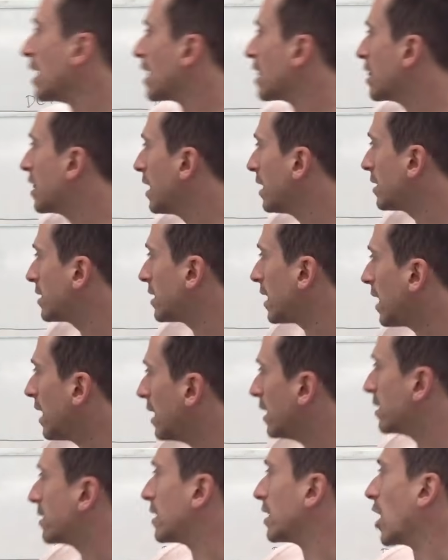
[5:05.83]
This
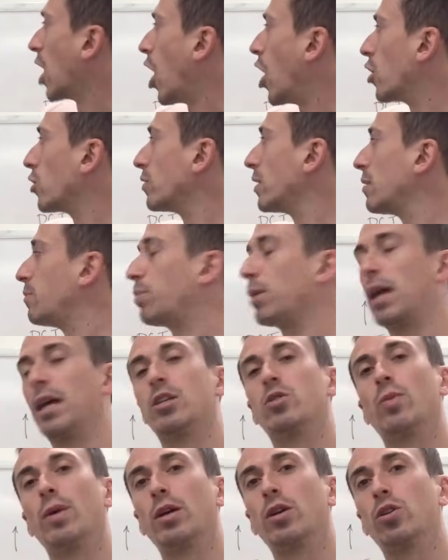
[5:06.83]
is the only
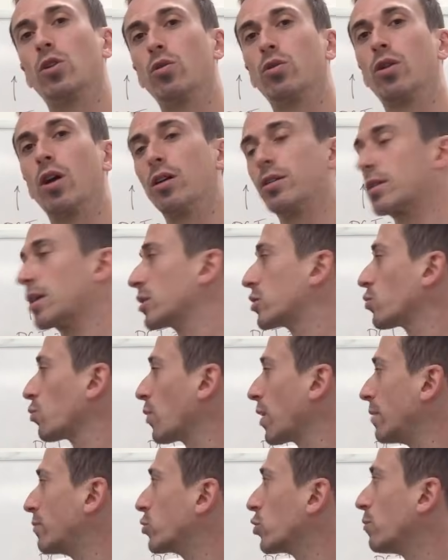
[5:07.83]
place where glucose gets
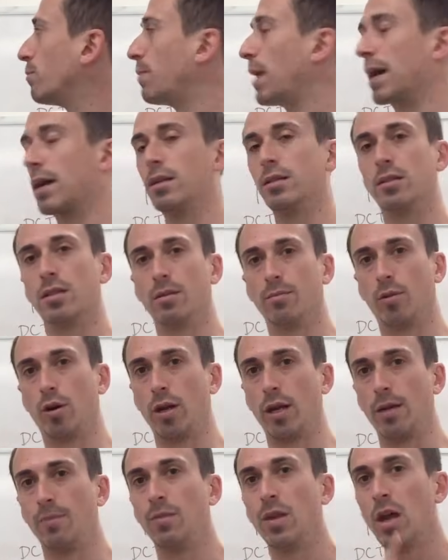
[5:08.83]
reabsorbed back into the
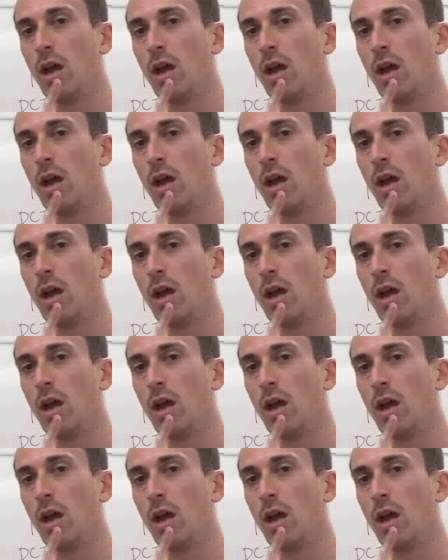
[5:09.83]
body.